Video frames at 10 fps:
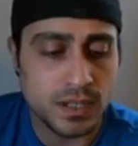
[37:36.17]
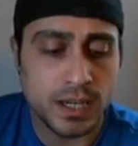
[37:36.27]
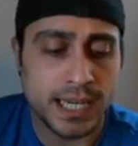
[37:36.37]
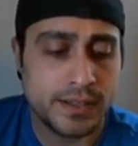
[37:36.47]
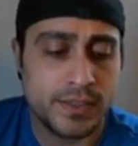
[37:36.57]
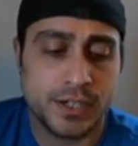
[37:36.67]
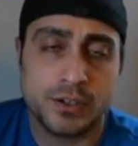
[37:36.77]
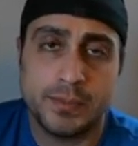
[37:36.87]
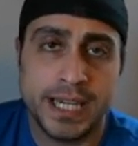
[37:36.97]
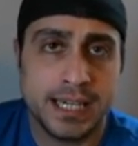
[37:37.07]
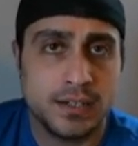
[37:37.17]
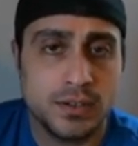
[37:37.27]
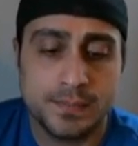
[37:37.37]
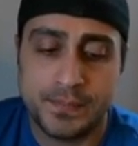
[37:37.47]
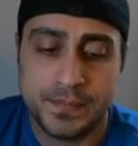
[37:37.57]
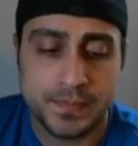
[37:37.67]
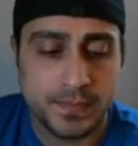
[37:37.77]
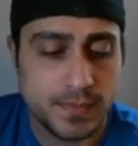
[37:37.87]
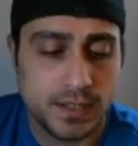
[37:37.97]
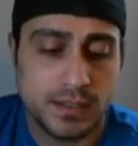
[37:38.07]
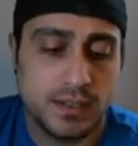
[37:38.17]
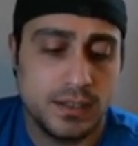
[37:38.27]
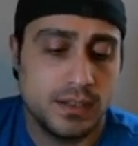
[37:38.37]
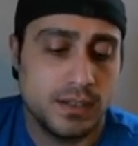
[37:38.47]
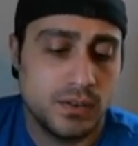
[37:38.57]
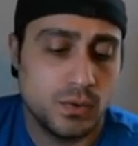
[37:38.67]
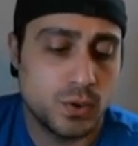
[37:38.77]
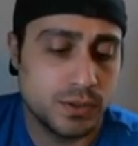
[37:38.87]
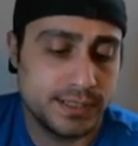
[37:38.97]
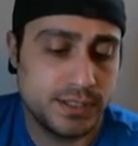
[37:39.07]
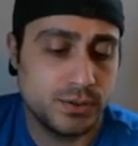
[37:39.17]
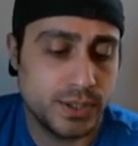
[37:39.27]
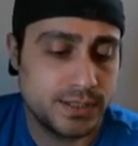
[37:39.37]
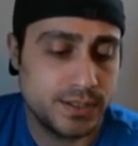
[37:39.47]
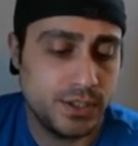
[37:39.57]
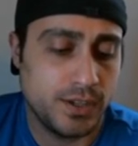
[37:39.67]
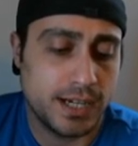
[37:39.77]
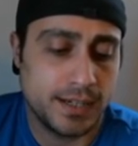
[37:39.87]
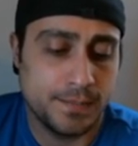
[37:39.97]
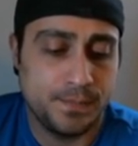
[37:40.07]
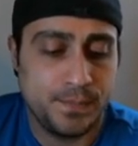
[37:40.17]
add a thicker band. The world is your oyster, you got it.